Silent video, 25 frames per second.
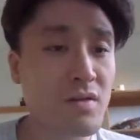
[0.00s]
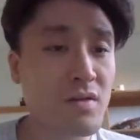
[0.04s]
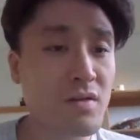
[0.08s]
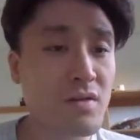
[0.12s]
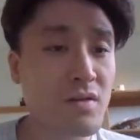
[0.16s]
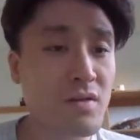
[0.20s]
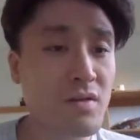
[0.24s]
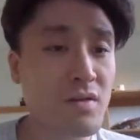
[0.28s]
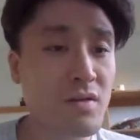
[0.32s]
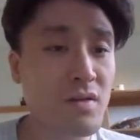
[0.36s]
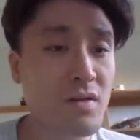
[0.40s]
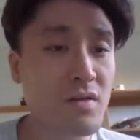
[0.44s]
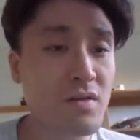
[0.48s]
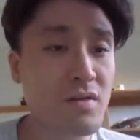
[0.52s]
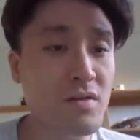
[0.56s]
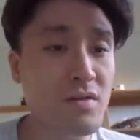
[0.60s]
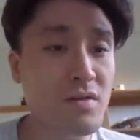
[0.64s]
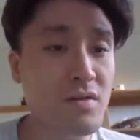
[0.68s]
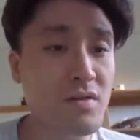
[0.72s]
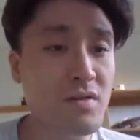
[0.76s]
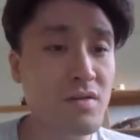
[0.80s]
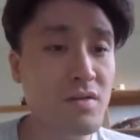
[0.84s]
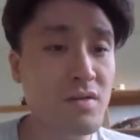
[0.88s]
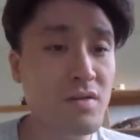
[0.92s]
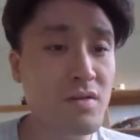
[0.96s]
There's
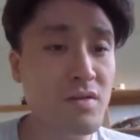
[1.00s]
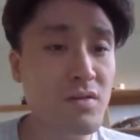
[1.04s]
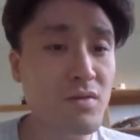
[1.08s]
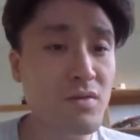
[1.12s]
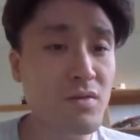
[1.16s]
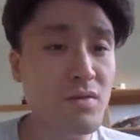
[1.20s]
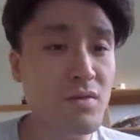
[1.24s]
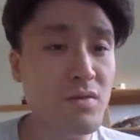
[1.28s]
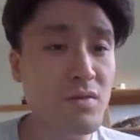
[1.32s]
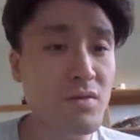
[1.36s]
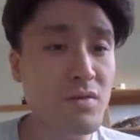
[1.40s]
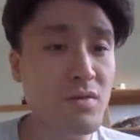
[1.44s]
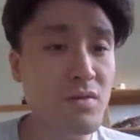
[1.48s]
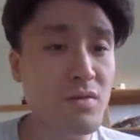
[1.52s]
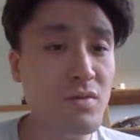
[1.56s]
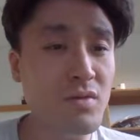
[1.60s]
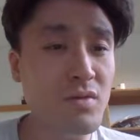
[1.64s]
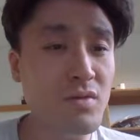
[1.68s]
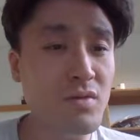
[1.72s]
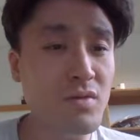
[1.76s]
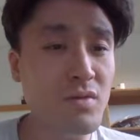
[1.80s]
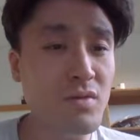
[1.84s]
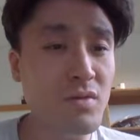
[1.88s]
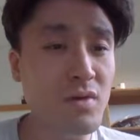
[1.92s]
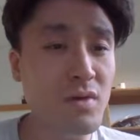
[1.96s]
a
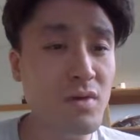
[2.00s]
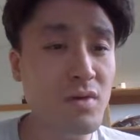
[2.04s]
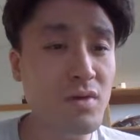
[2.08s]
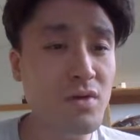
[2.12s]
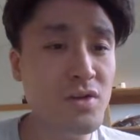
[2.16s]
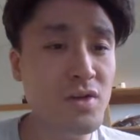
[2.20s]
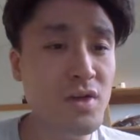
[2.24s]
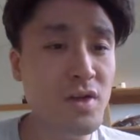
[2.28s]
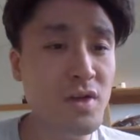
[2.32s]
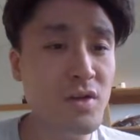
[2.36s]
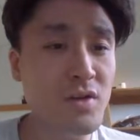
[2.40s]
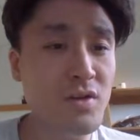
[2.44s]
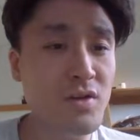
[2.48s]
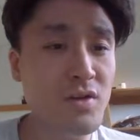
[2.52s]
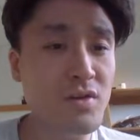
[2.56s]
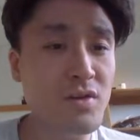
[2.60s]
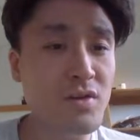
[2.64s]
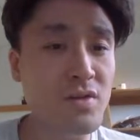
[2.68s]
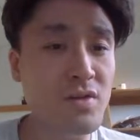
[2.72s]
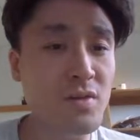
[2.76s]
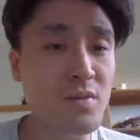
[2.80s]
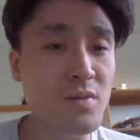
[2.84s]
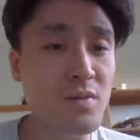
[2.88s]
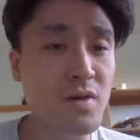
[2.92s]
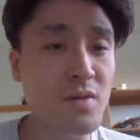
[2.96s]
real check on
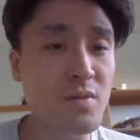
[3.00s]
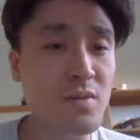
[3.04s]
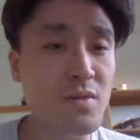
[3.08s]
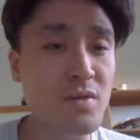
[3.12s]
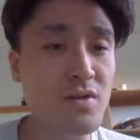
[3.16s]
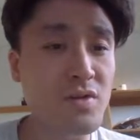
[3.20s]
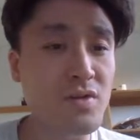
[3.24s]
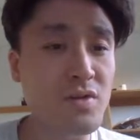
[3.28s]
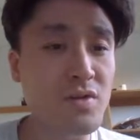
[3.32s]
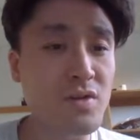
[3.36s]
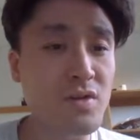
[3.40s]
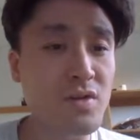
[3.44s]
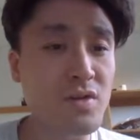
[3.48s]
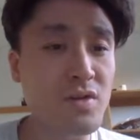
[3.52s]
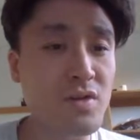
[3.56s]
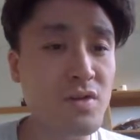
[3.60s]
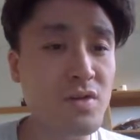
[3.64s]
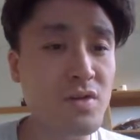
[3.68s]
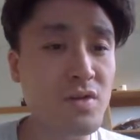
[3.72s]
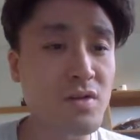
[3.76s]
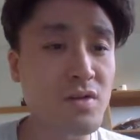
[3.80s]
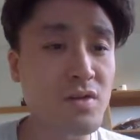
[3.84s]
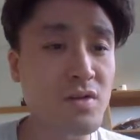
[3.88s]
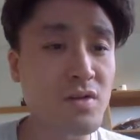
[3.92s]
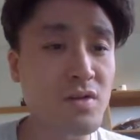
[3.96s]
term
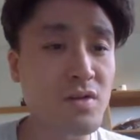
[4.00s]
administration.